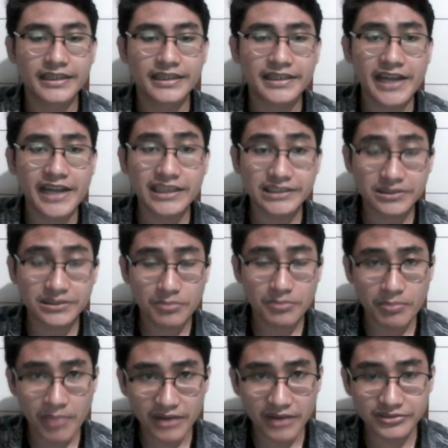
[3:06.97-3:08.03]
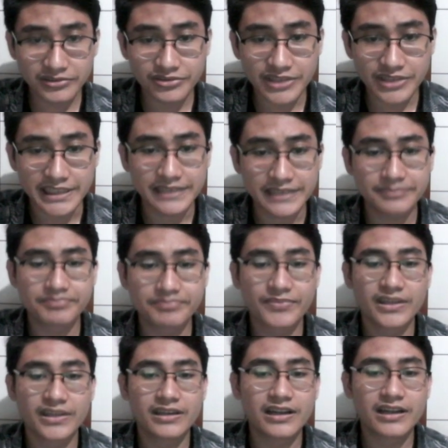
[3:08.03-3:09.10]
Next, part 3.
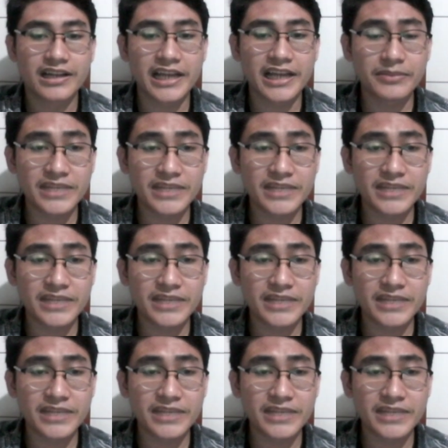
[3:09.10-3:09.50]
Let